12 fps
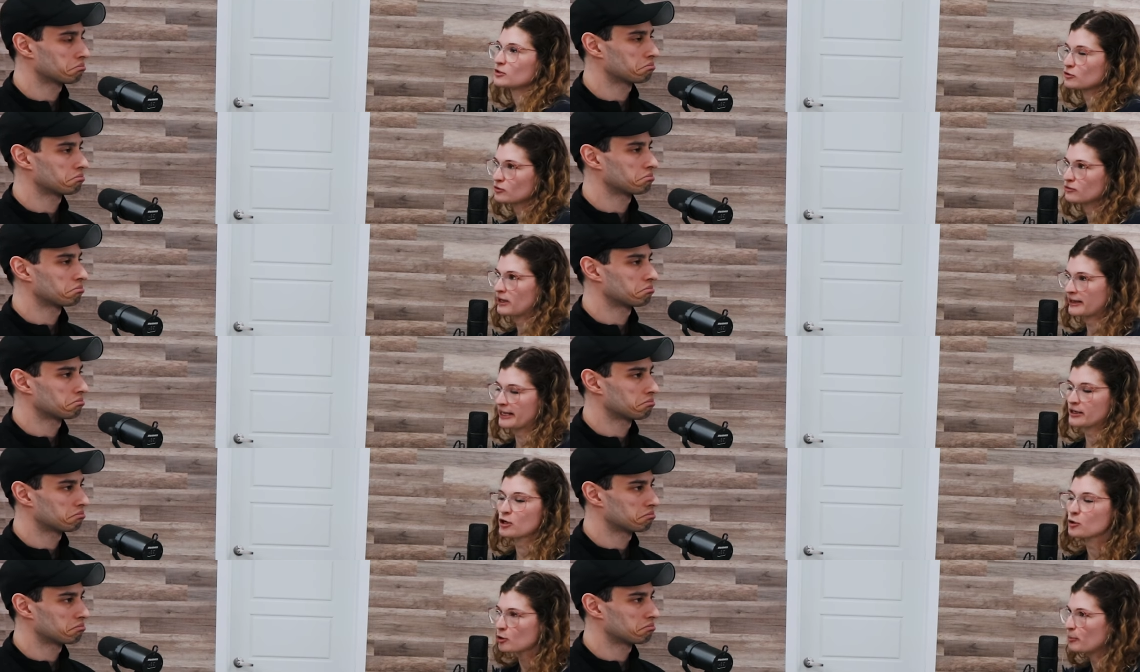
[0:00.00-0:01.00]
Speaker 1: Than then
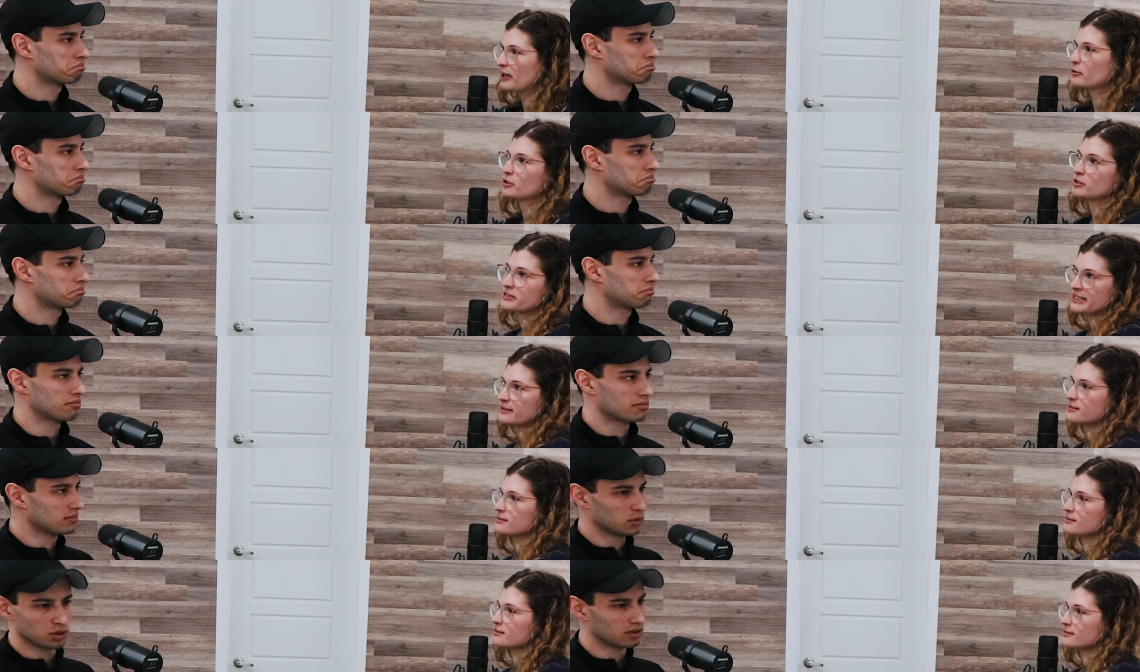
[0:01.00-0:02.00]
like cocoa powder,
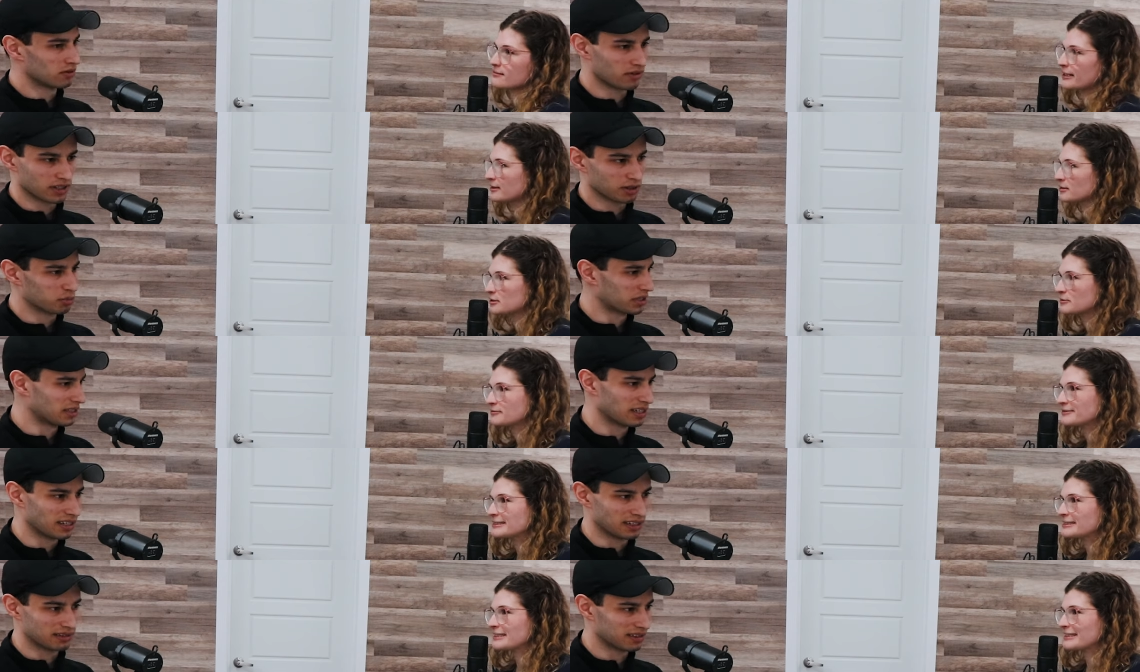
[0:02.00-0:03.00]
dates. You didn't like,
Speaker 2: think of
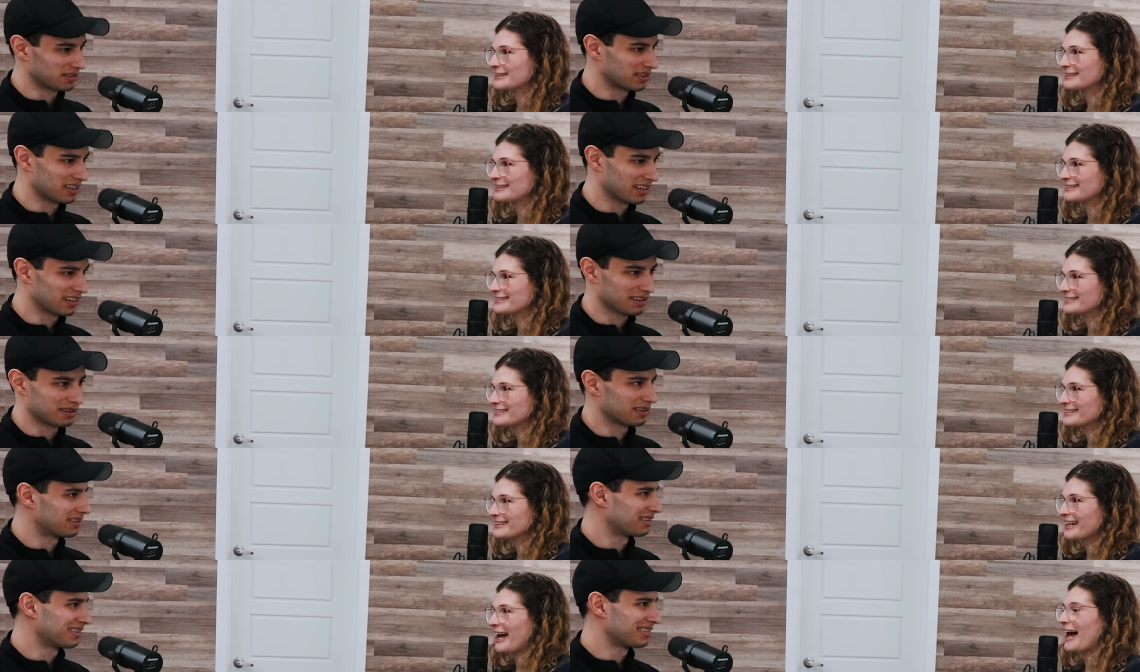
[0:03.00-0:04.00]
bringing anything today,
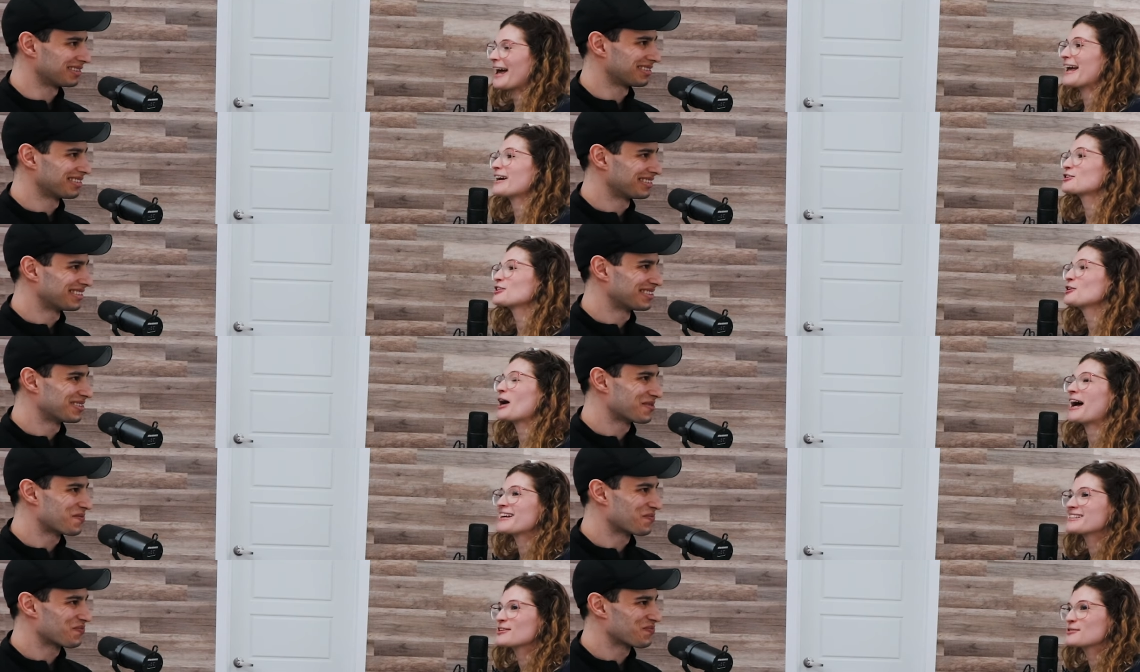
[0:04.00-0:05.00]
or
Speaker 1: I actually,
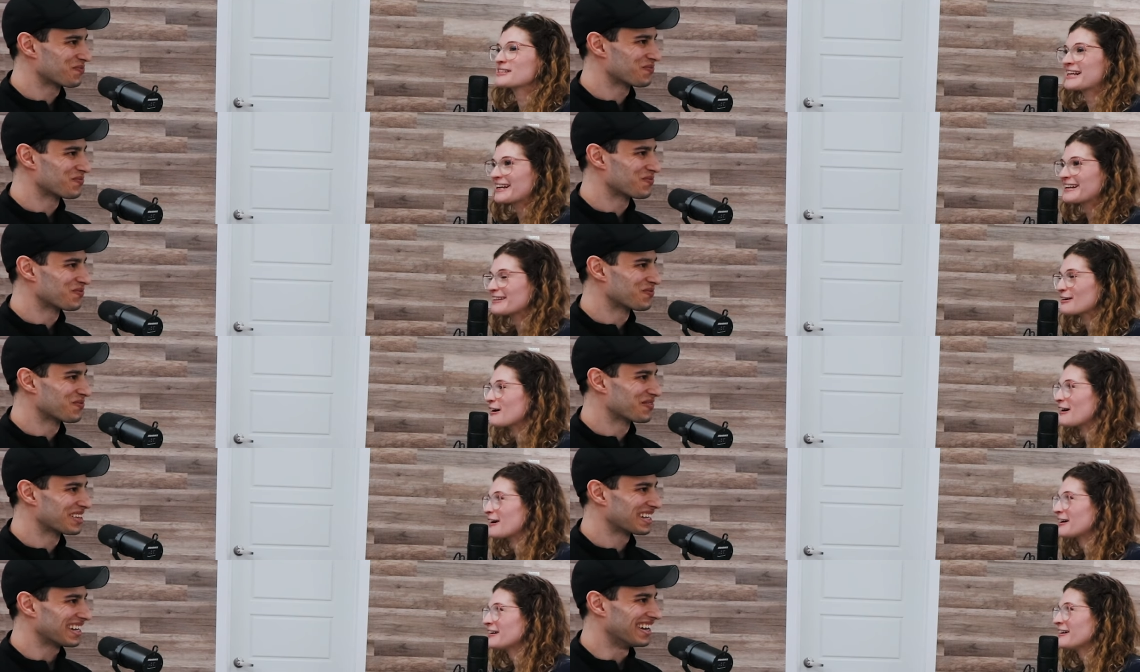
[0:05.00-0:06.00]
as I was getting in the
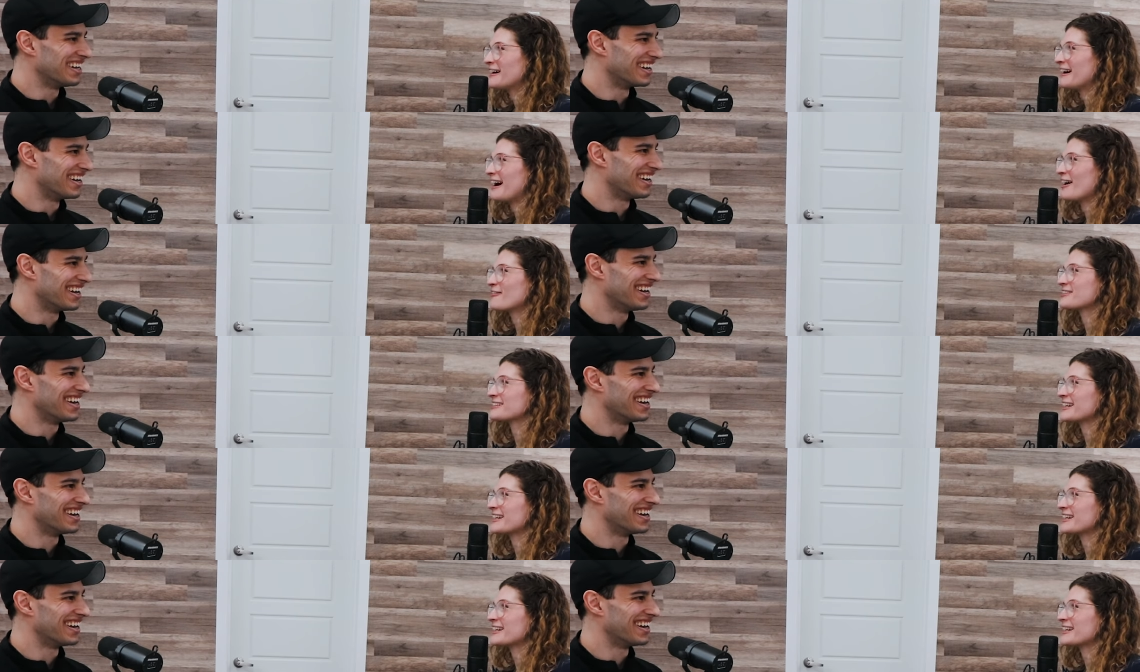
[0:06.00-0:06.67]
car, I was